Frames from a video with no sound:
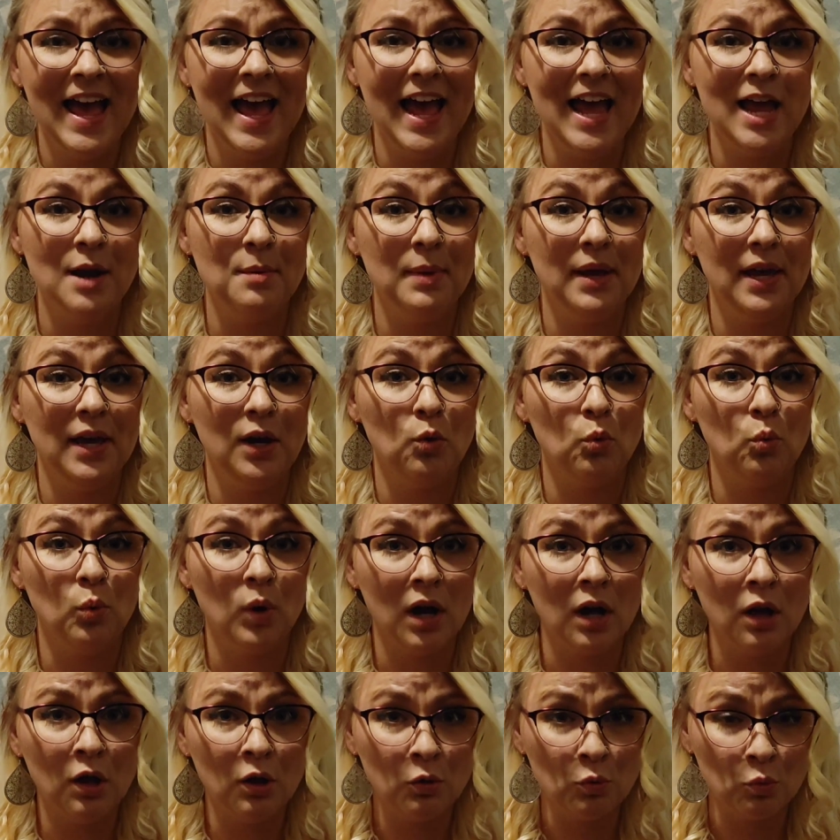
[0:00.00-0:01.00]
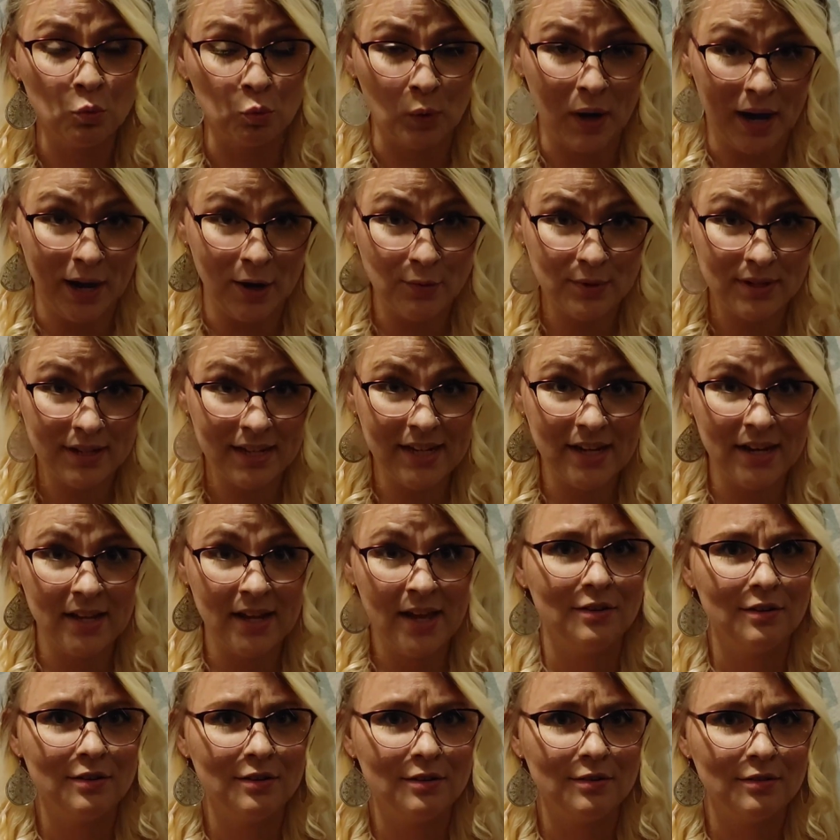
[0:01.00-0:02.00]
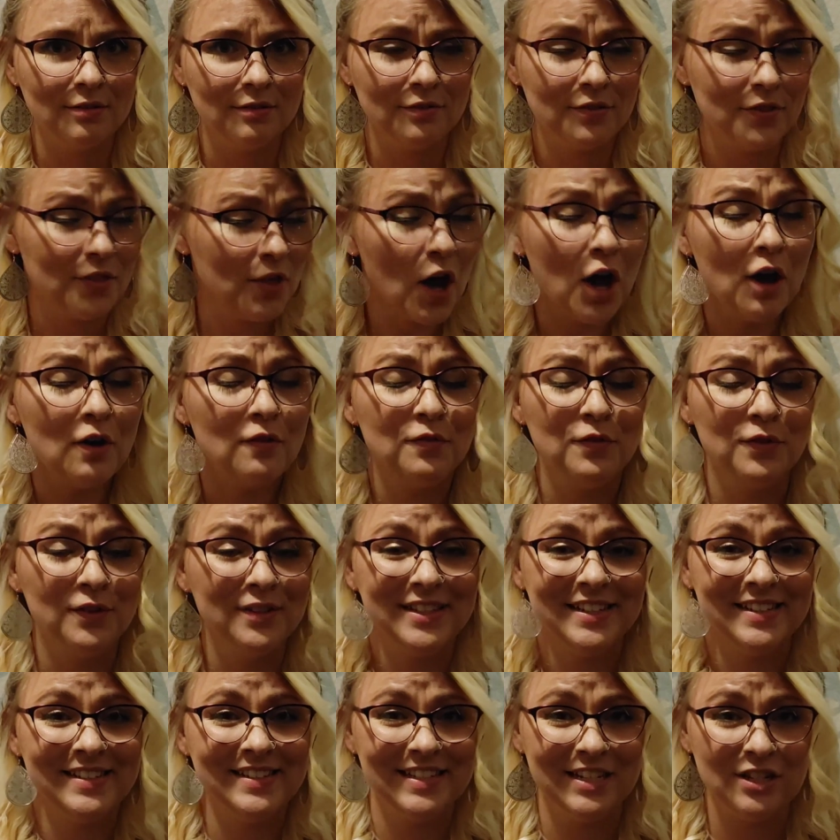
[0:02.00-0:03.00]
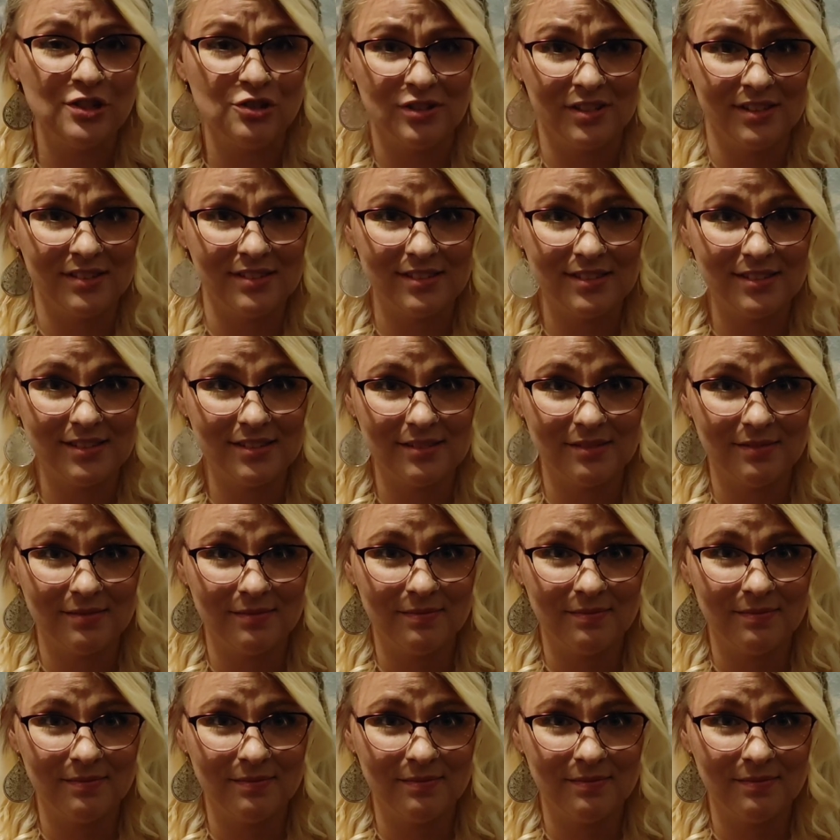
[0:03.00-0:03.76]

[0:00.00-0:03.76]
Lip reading: and make well-rounded, thoughtful decisions.